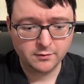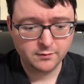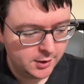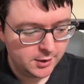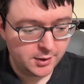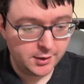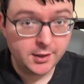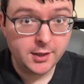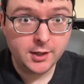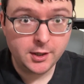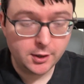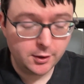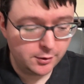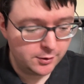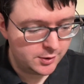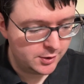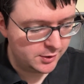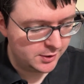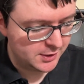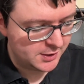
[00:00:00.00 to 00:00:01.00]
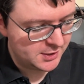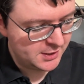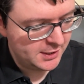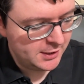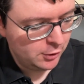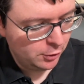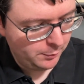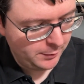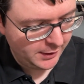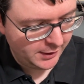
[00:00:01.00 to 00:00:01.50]
To then go to the
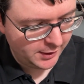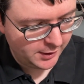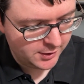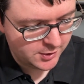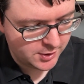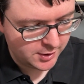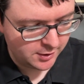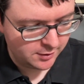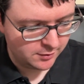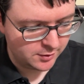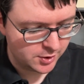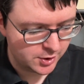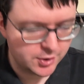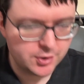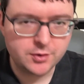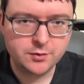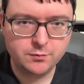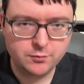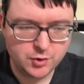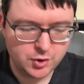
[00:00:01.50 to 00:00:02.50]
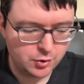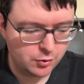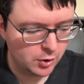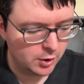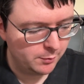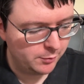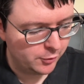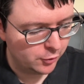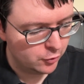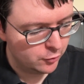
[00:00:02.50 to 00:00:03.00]
sale page and just
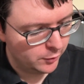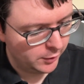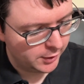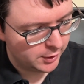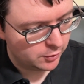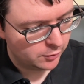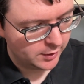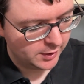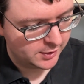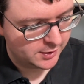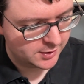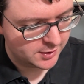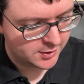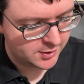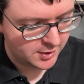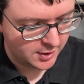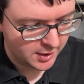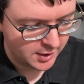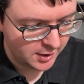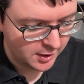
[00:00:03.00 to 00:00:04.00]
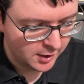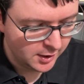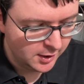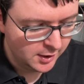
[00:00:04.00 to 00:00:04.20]
scrub through really quick to see